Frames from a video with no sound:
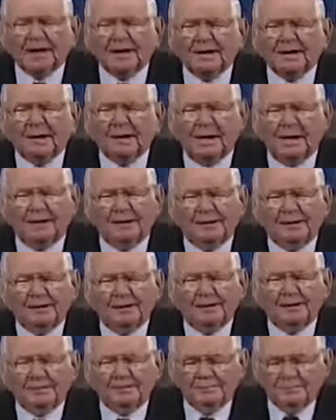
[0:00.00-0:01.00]
thy
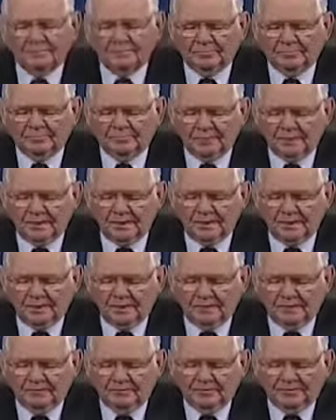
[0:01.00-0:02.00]
God,
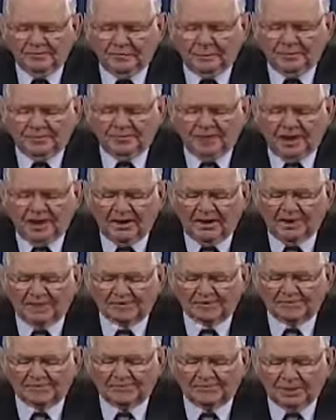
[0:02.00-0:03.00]
for thou
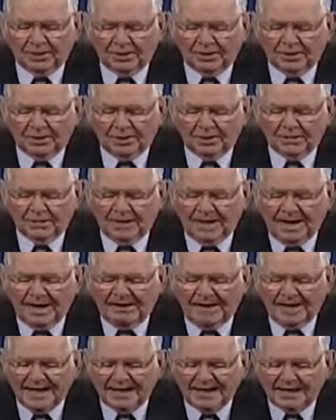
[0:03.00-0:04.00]
hast fallen
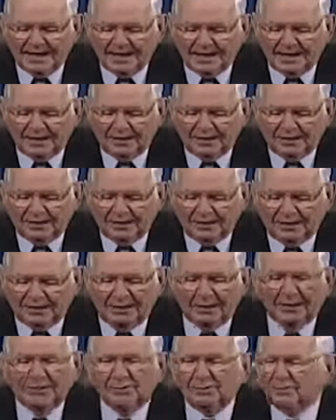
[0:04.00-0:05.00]
by thine
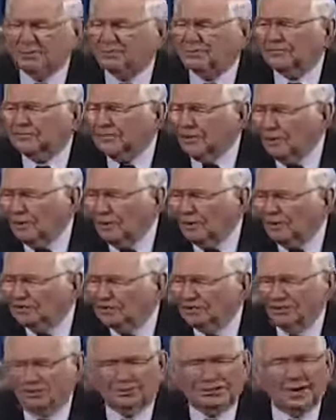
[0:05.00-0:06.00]
iniquity. Your
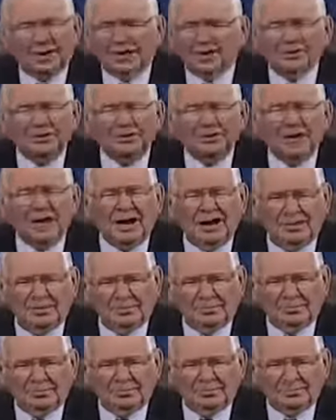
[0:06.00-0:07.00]
faults are taking you
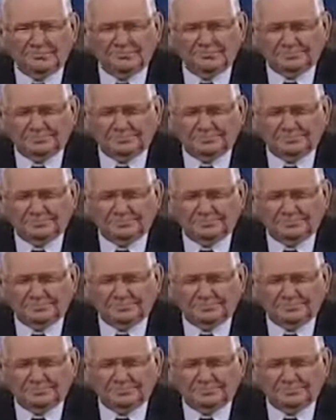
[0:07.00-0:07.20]
down